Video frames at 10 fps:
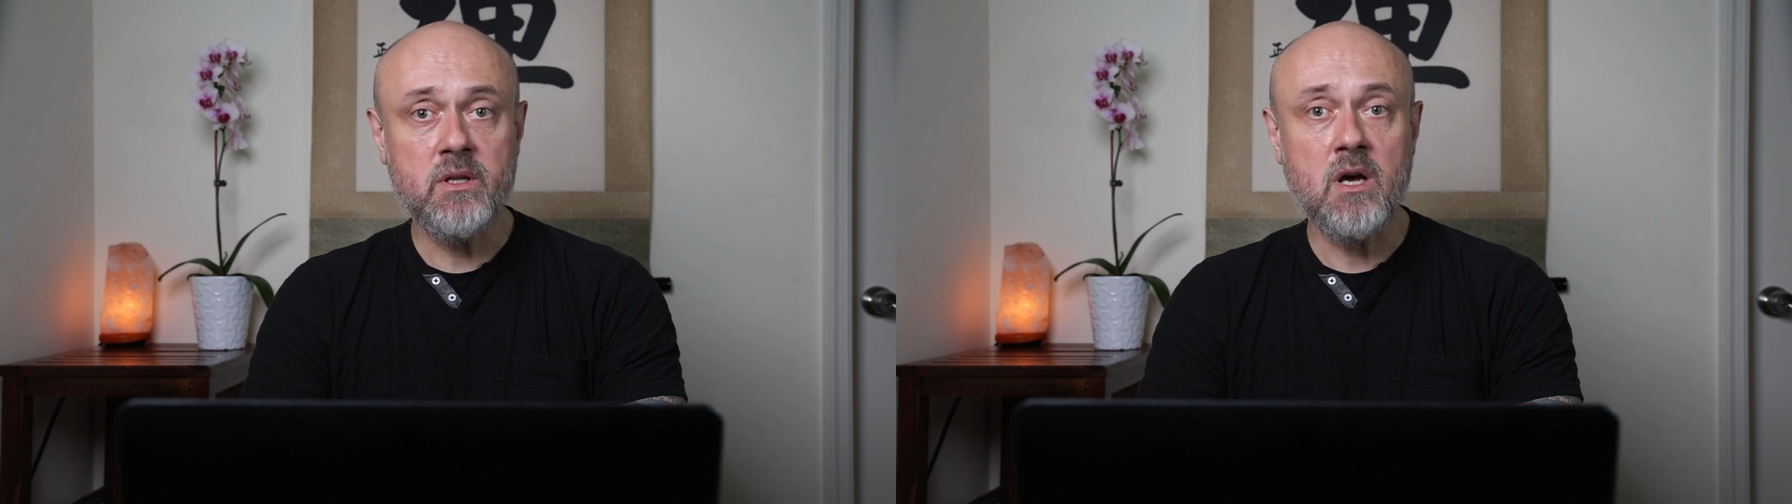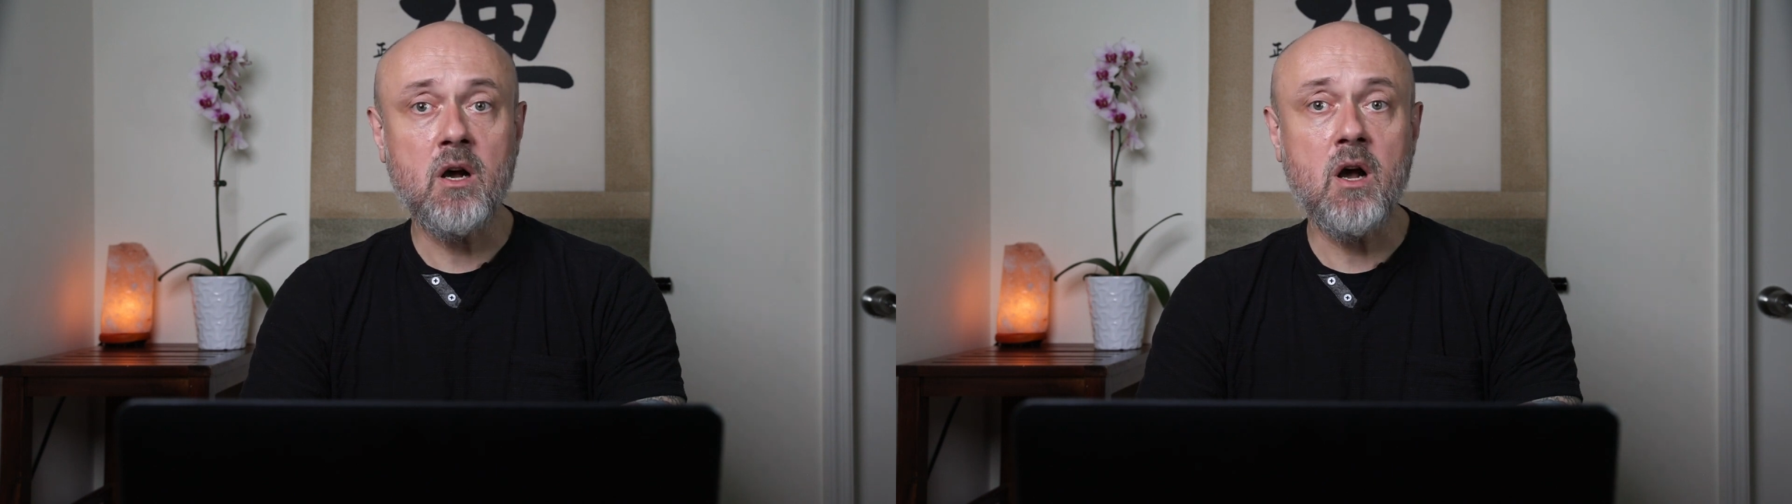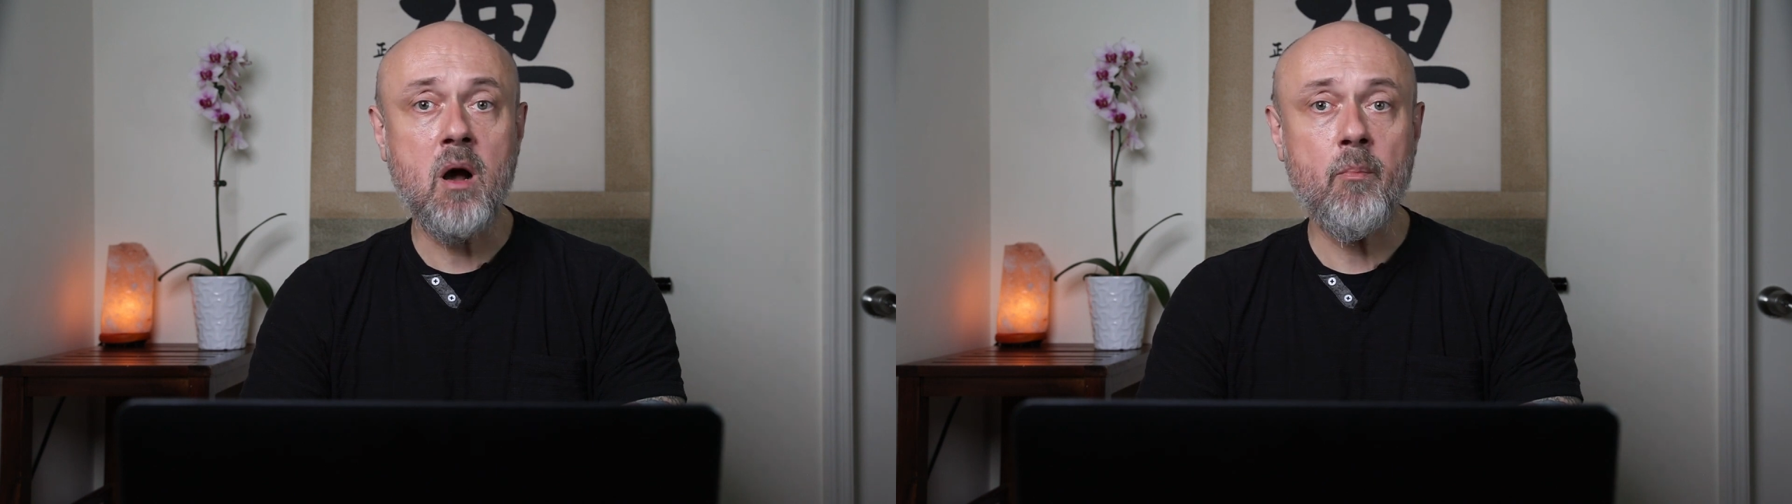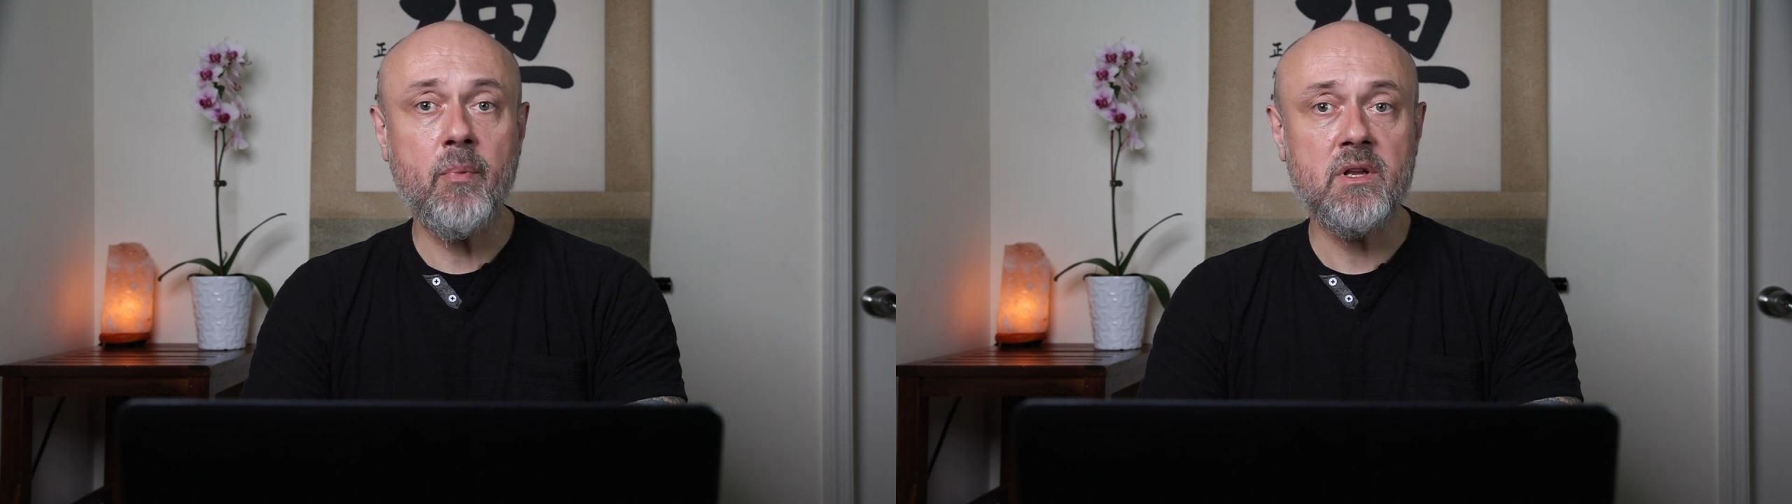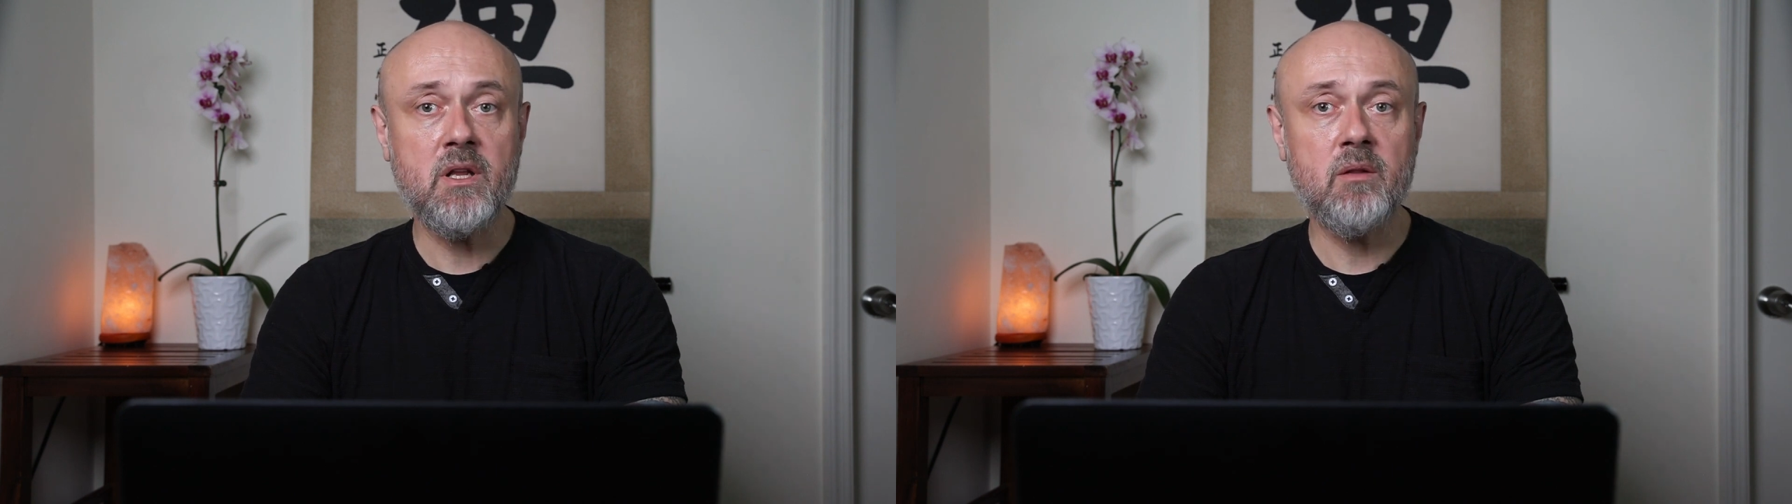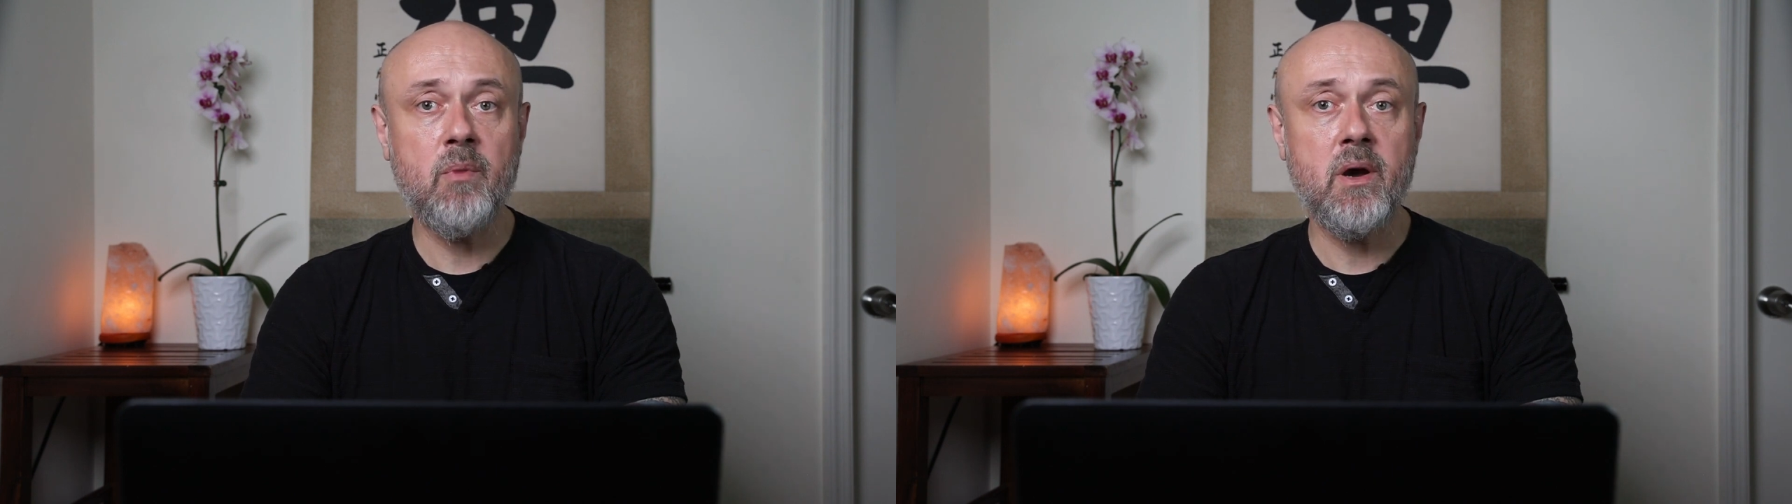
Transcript: accompanied